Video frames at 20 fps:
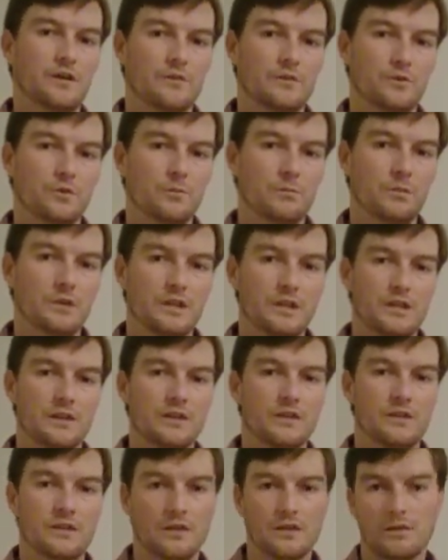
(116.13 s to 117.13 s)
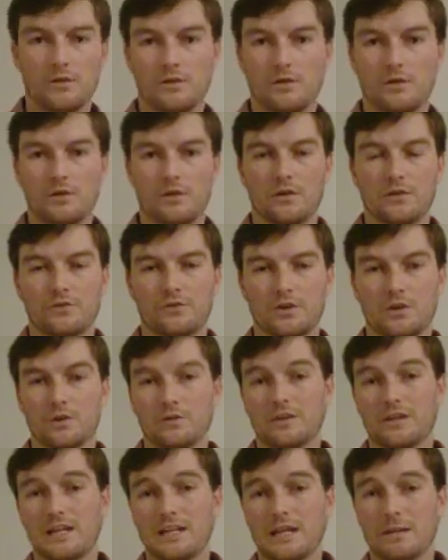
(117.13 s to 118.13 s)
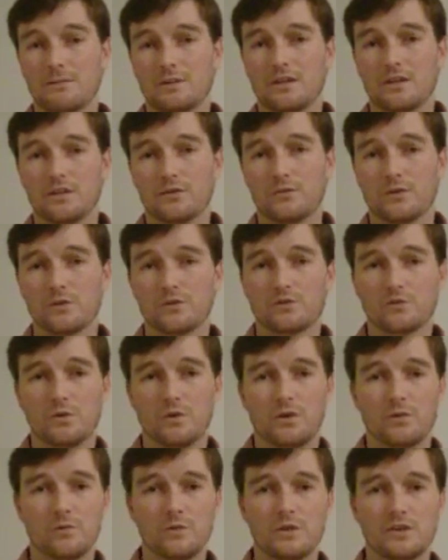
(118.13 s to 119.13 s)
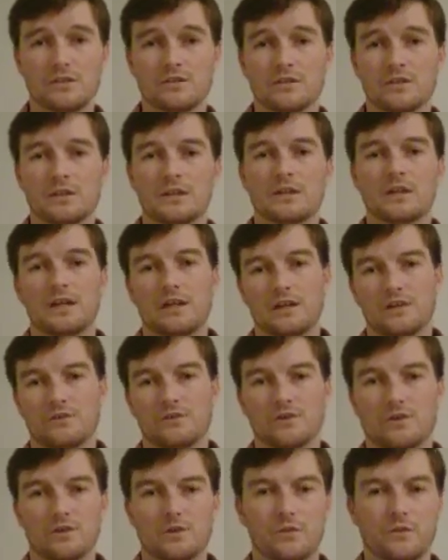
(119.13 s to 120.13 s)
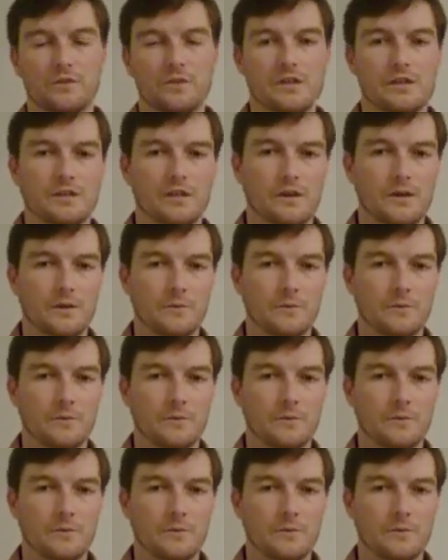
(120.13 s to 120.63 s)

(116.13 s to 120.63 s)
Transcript: Group B took on dynamic in the first 12 weeks and took on the